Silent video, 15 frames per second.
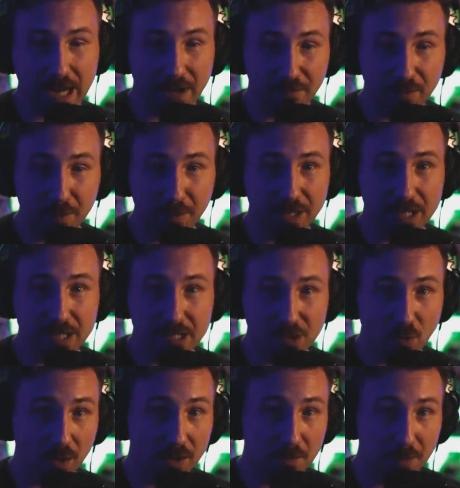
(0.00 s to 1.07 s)
everybody is
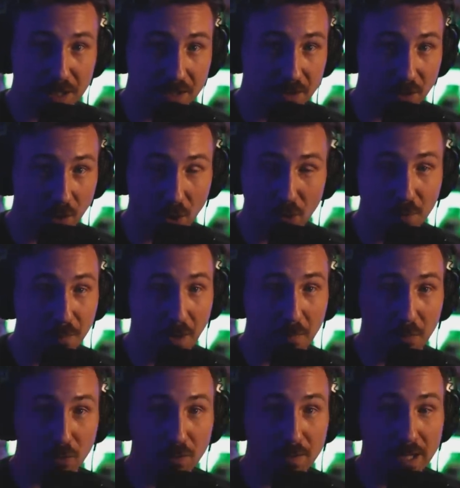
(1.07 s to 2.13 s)
going to be in their own
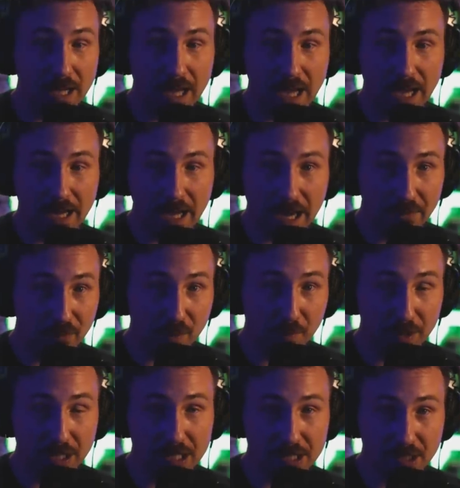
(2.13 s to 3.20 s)
bubble and
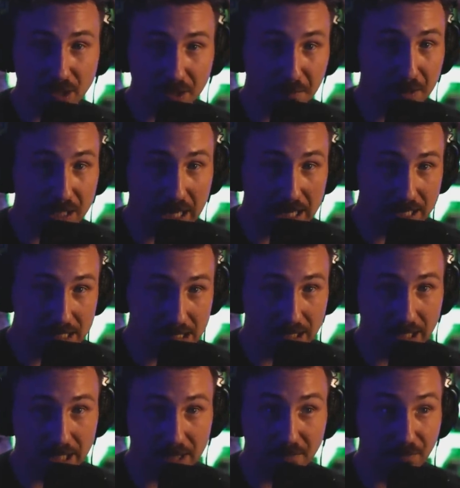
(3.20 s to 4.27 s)
everybody is going to be
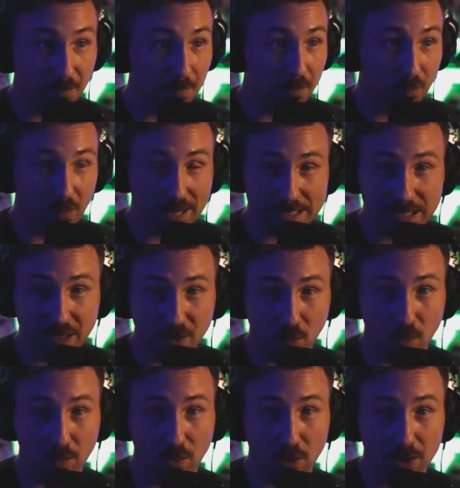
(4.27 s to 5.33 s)
isolated from the rest of the
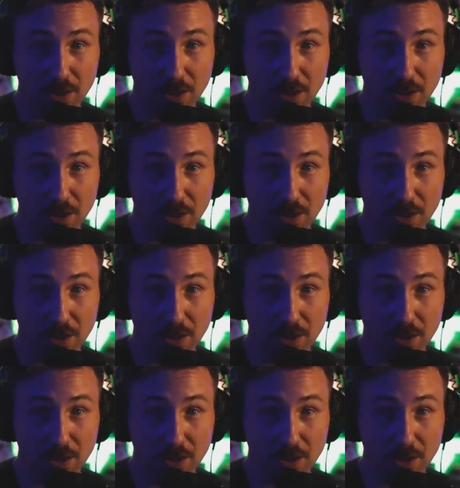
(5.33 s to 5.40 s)
world